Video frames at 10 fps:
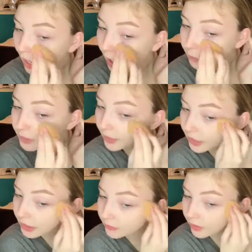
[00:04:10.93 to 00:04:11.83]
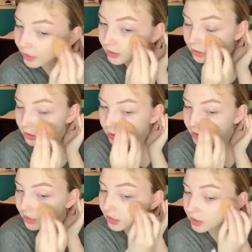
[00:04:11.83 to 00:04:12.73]
I really like this foundation. It
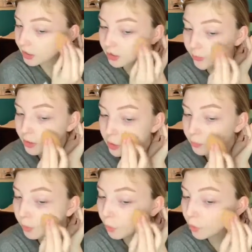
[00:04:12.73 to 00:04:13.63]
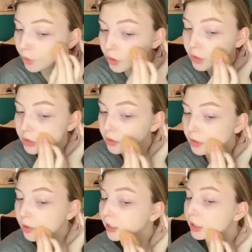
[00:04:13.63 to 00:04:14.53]
doesn't accentuate your pores or
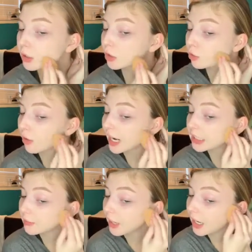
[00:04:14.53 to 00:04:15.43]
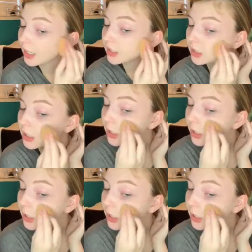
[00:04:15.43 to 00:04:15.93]
cling to dry spots.